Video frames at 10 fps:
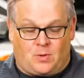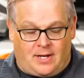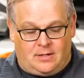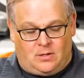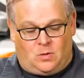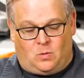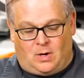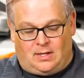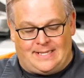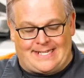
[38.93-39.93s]
way,
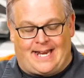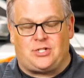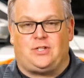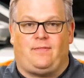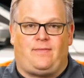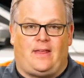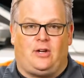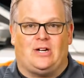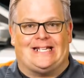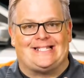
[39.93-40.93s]
well, it's actually
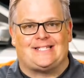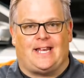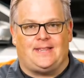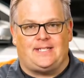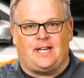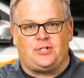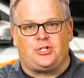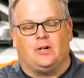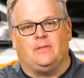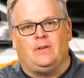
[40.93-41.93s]
failure inside the tensioner.